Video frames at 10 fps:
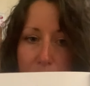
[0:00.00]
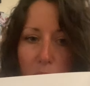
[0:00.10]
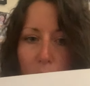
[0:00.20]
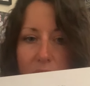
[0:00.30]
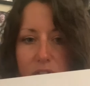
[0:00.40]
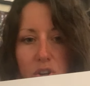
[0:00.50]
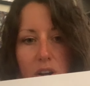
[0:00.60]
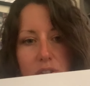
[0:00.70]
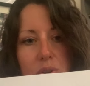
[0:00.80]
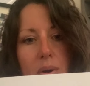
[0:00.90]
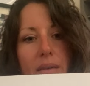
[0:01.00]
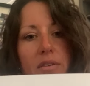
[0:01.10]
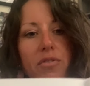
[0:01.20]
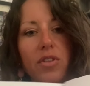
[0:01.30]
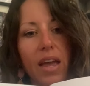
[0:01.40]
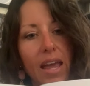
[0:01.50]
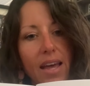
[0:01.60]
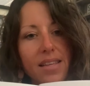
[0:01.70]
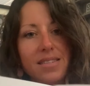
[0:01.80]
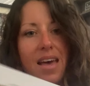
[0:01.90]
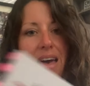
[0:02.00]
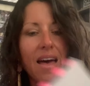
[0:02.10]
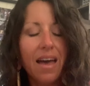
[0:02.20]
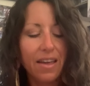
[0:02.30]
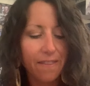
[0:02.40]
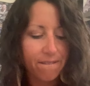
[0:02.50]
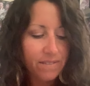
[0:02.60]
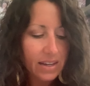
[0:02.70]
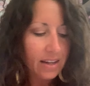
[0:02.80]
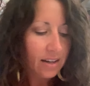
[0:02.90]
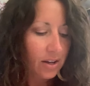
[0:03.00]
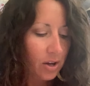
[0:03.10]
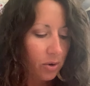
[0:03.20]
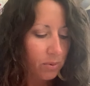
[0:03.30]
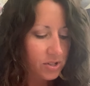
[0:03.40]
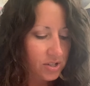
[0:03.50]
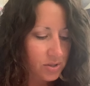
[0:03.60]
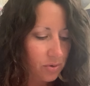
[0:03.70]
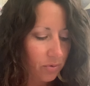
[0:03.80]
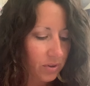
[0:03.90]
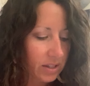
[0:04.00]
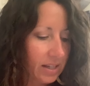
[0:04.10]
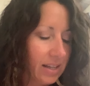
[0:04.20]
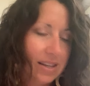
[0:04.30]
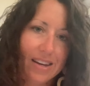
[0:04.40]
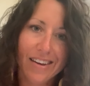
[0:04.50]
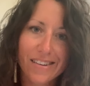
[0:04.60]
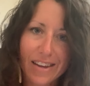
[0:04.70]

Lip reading: point chart. So you have it for the hands and the feet, which is really neat.